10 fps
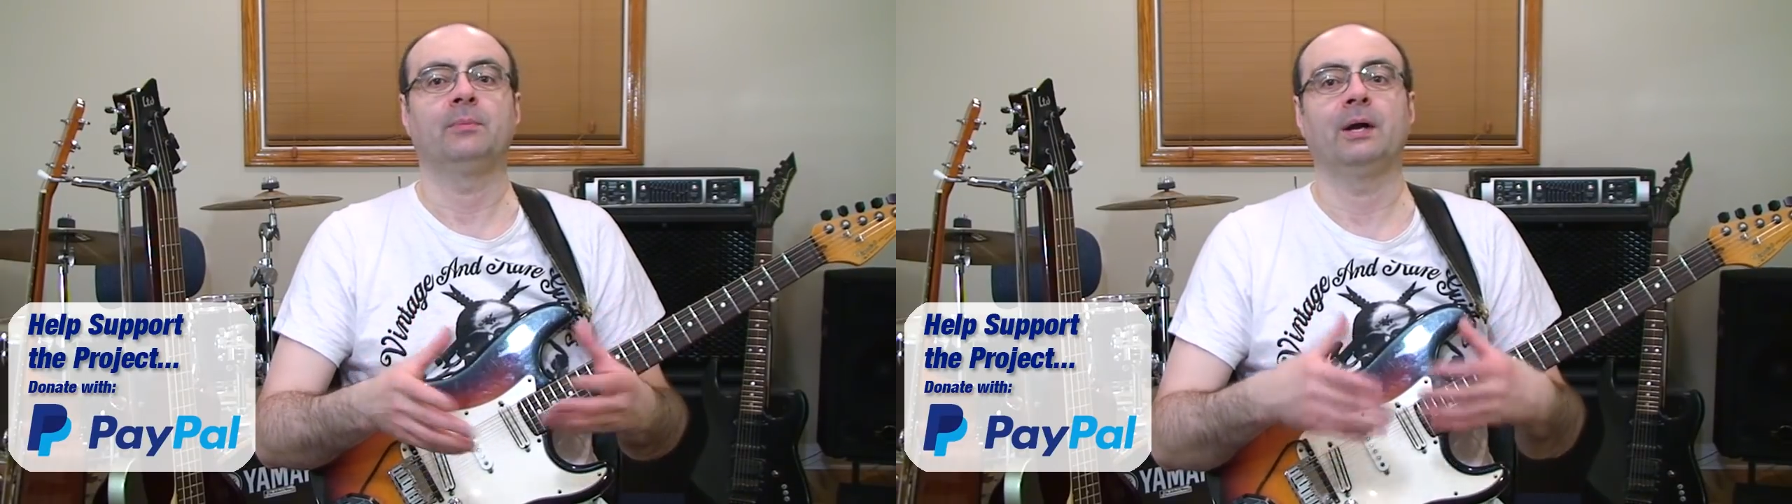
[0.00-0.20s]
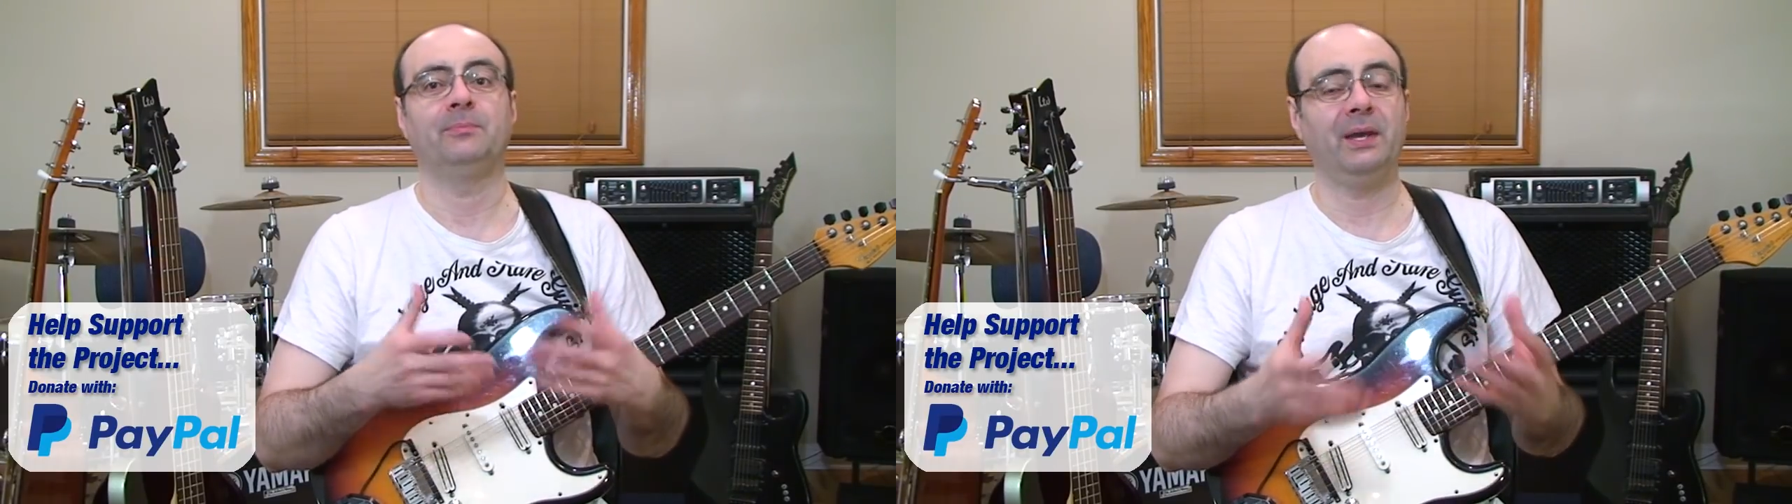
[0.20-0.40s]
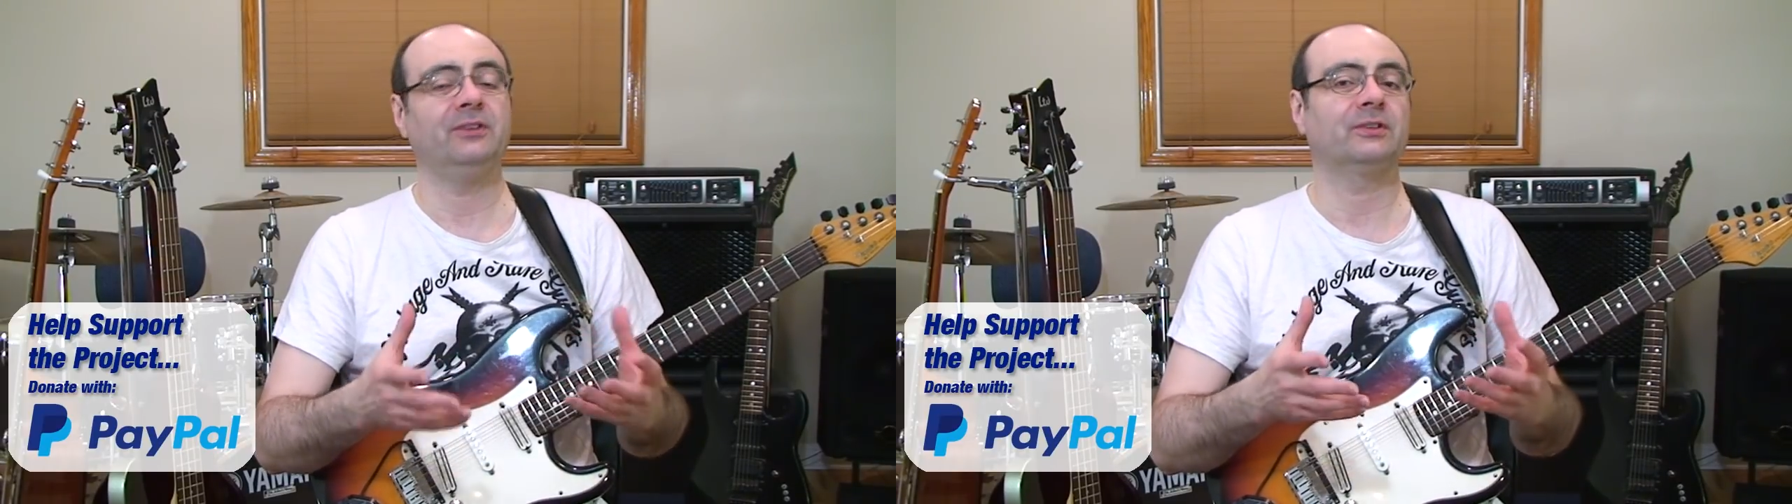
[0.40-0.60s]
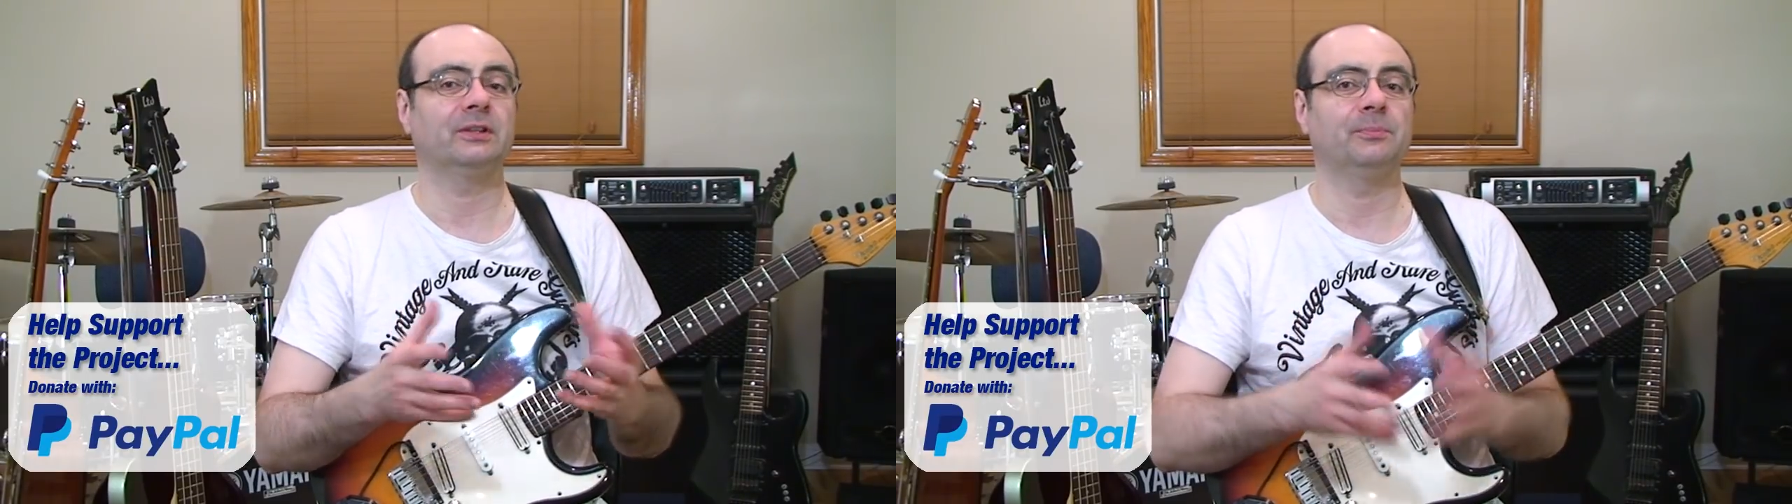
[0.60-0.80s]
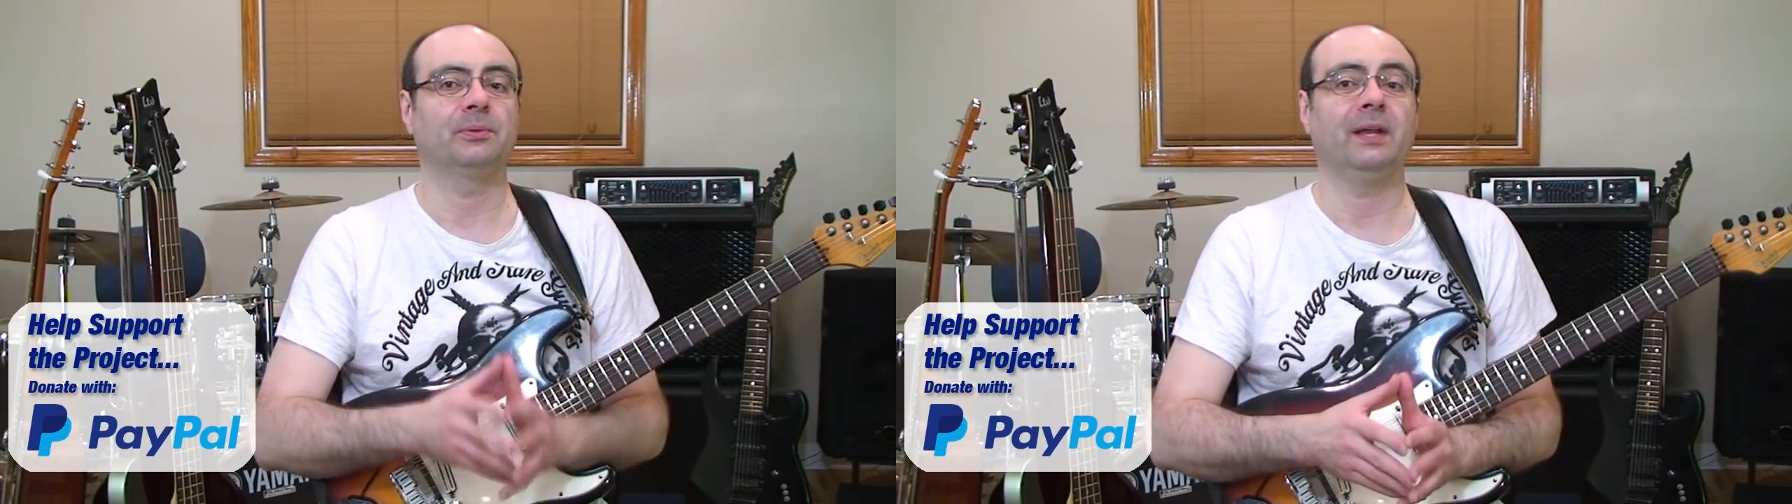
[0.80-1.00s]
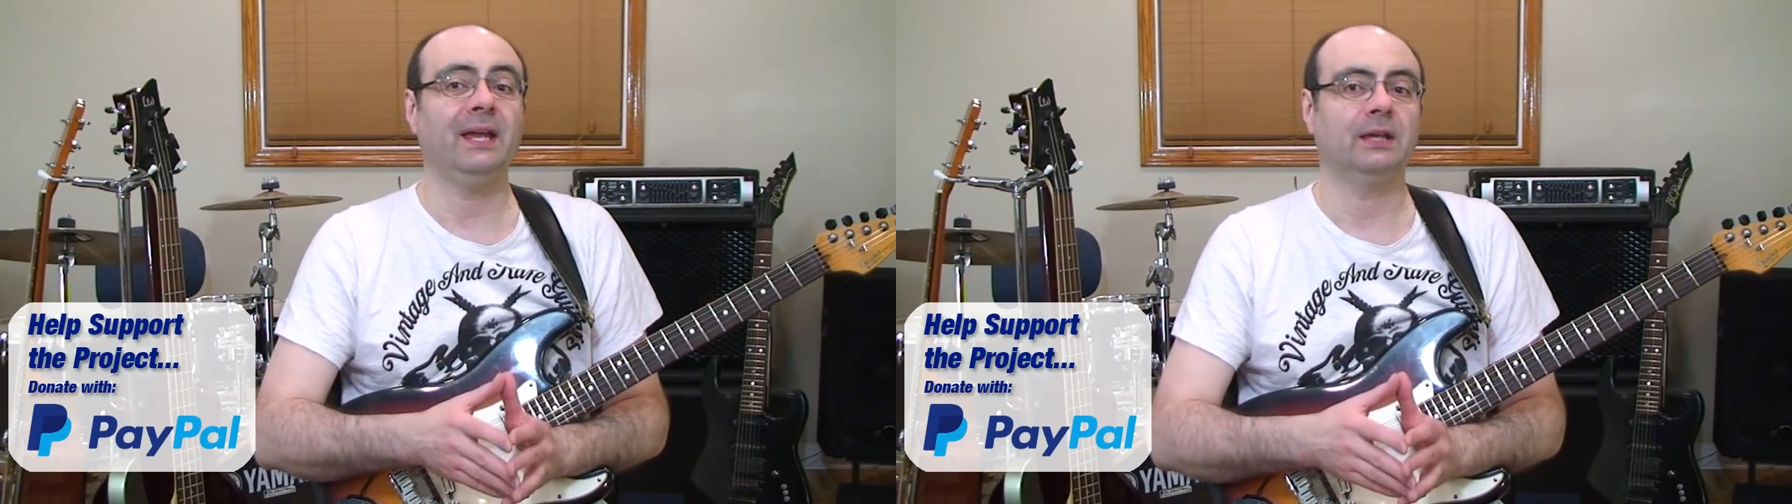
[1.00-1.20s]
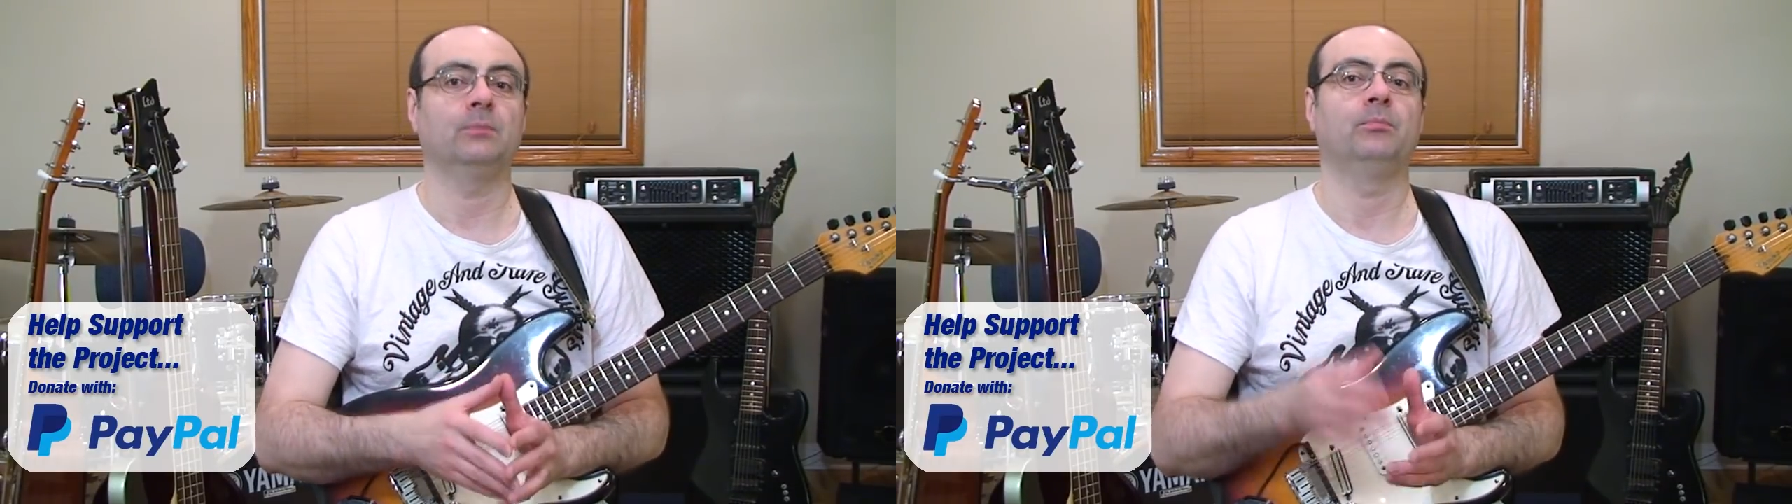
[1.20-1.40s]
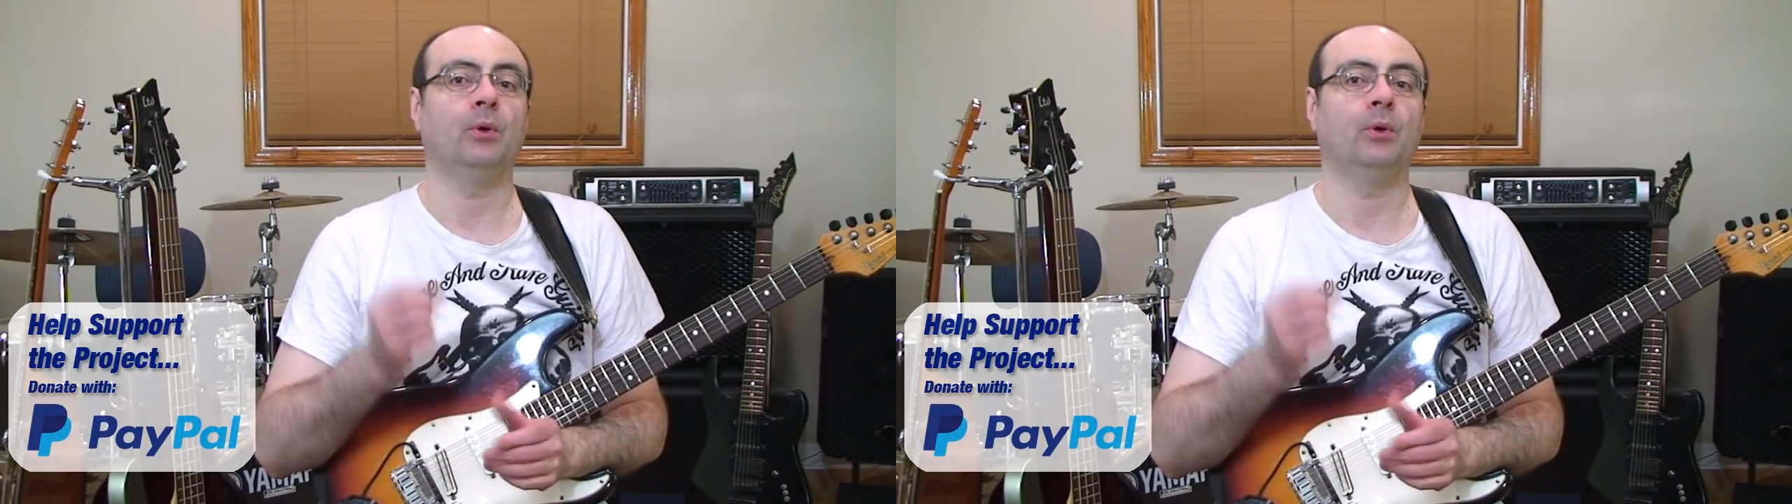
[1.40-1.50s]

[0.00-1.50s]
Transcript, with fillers: by basically playing